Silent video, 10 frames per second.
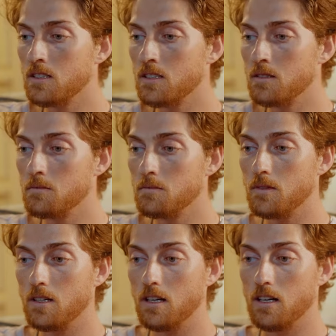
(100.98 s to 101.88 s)

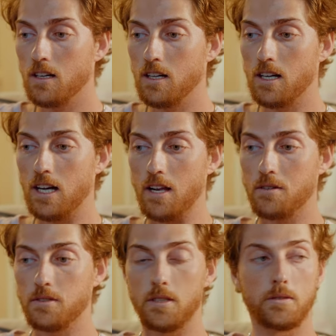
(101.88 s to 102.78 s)
her. I
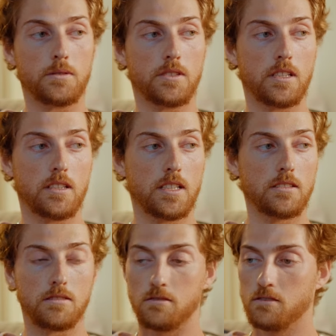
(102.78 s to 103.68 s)
don't know who Sheila
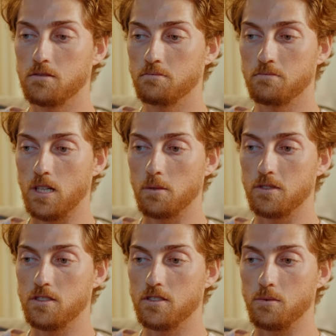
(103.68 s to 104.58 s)
is. It's
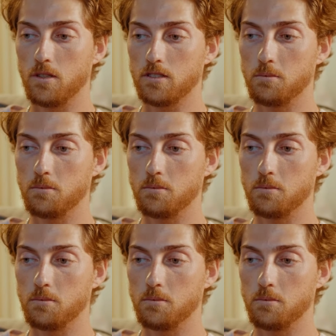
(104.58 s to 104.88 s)
probably just the wrong